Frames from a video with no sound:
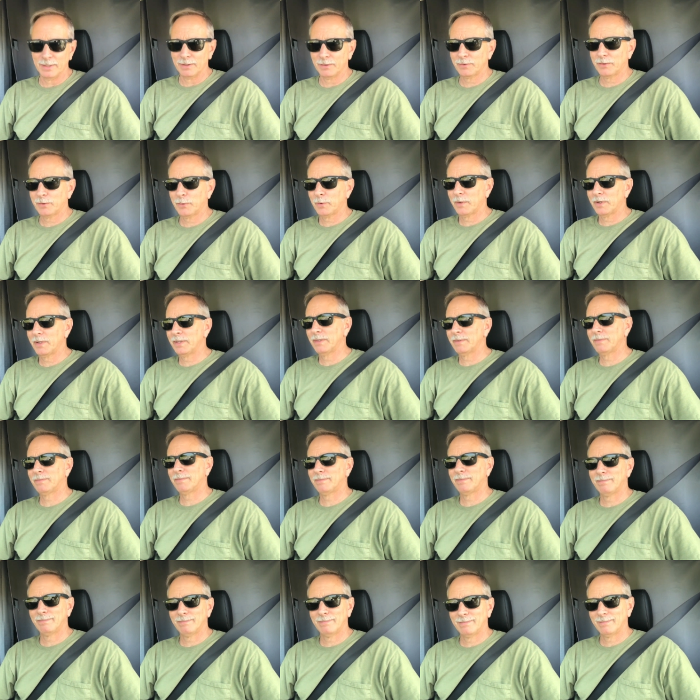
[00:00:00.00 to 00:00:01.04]

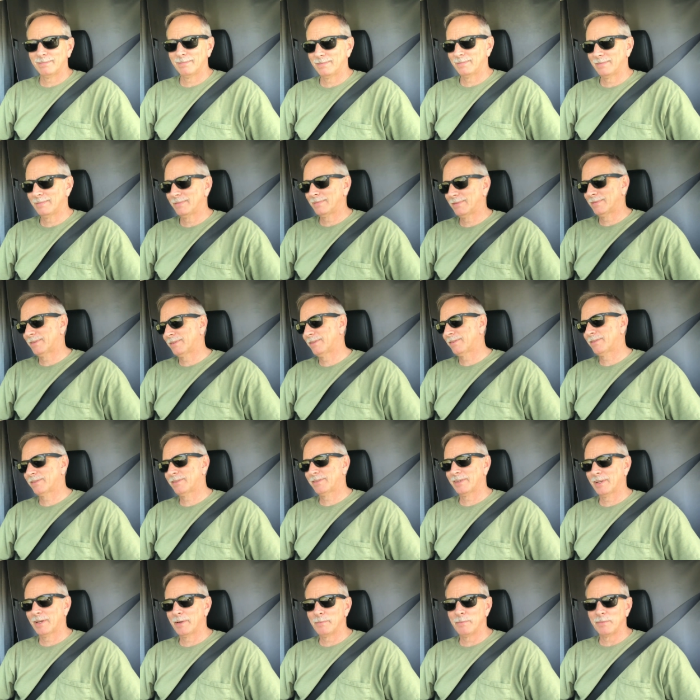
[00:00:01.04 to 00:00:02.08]

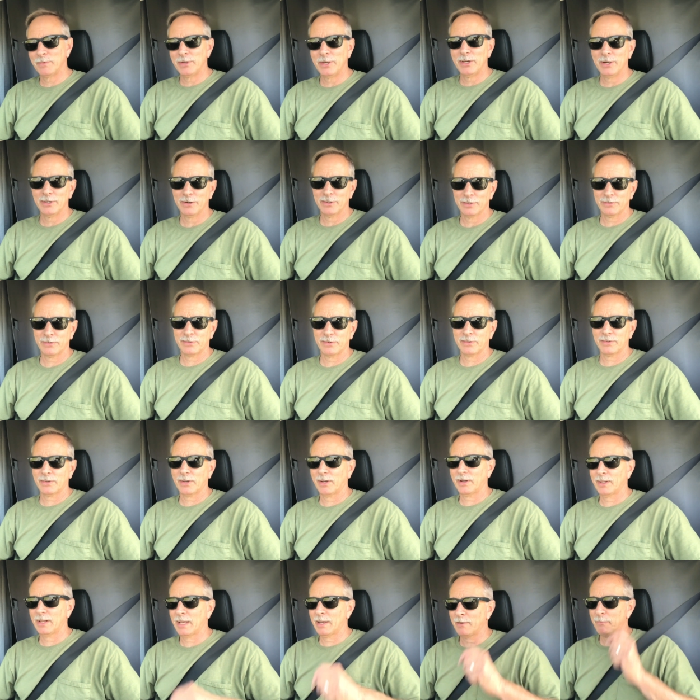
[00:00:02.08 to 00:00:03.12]
20-something years is
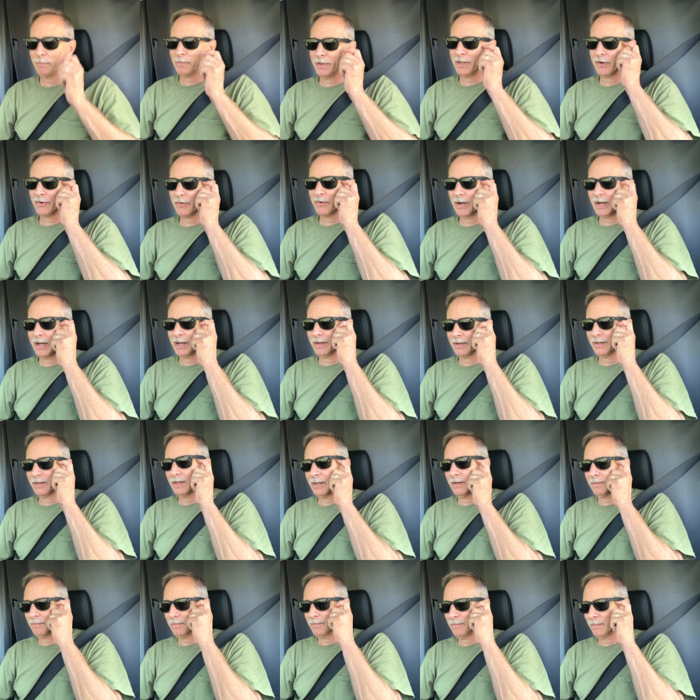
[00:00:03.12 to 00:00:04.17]
all I've been around,
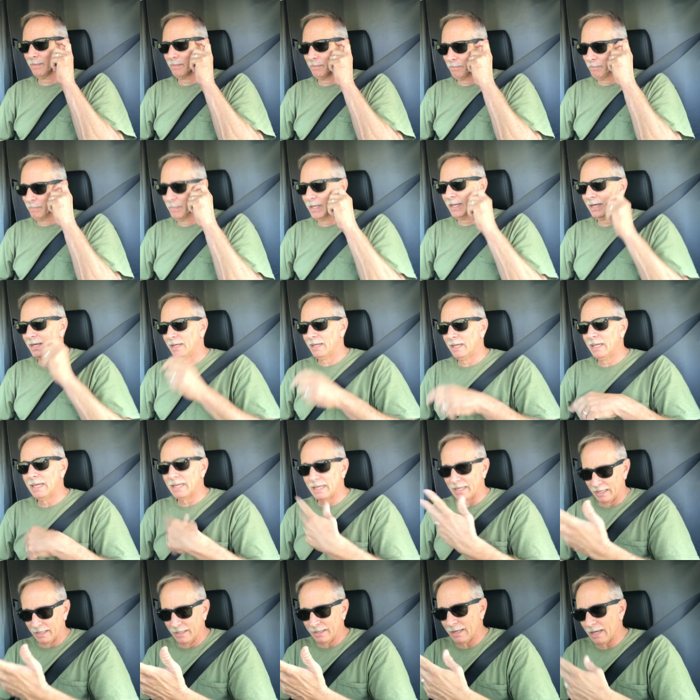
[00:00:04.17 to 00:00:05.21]
been in
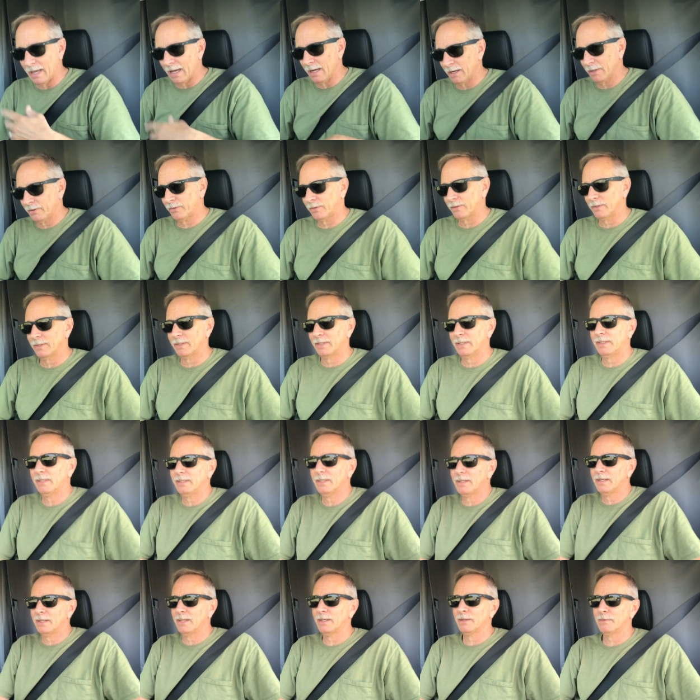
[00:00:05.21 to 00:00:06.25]
it, actually.
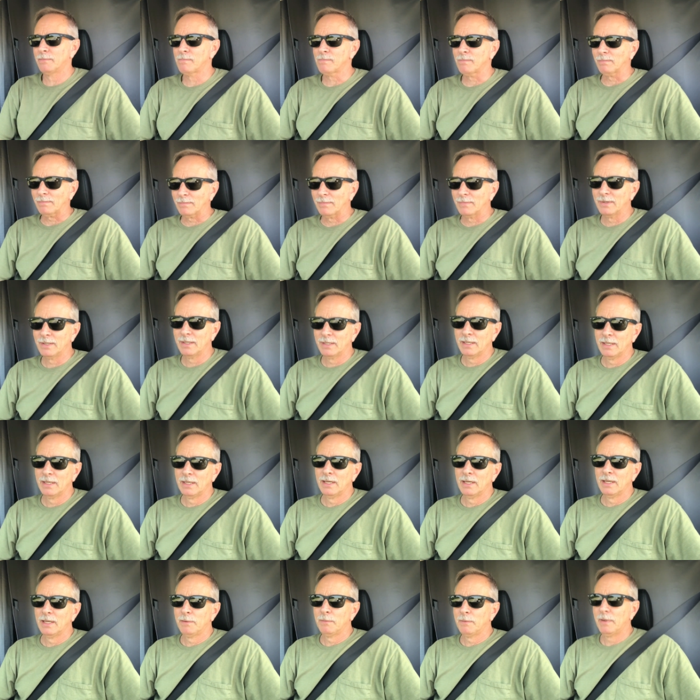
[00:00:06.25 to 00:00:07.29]

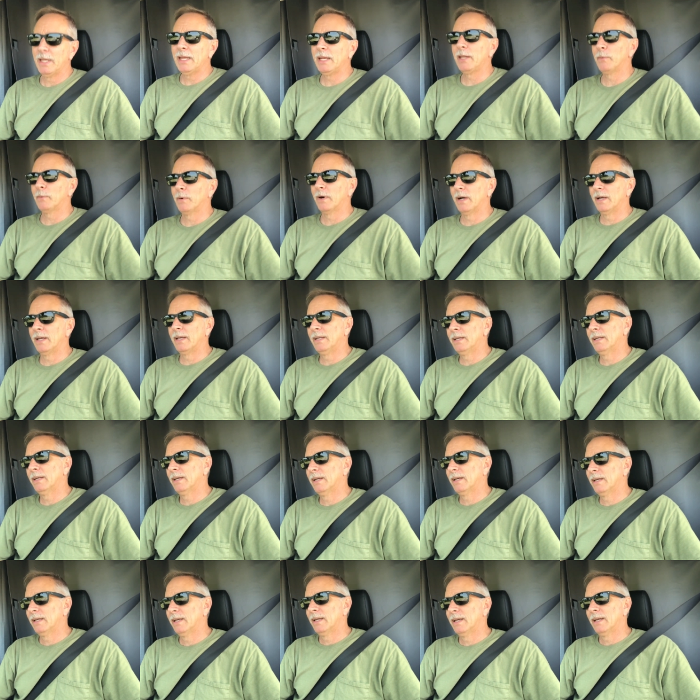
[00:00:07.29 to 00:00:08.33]
Anyway,
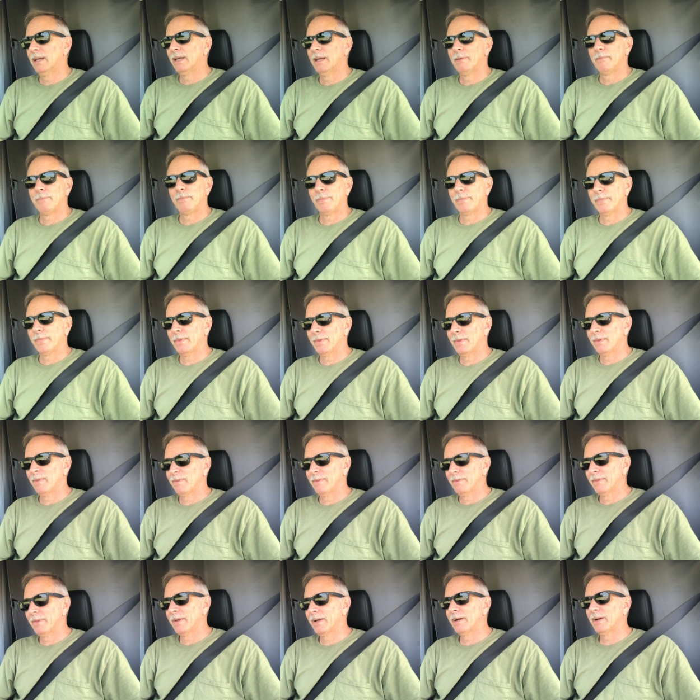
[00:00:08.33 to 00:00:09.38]

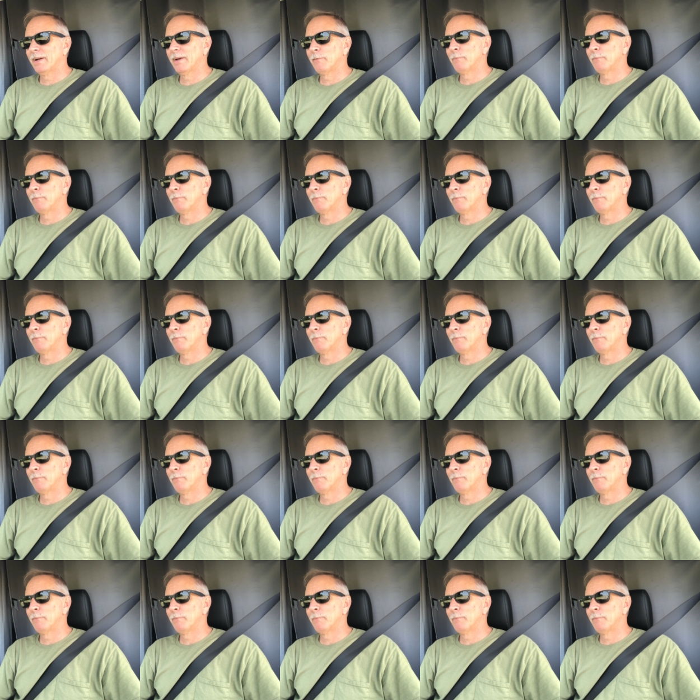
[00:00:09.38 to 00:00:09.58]
there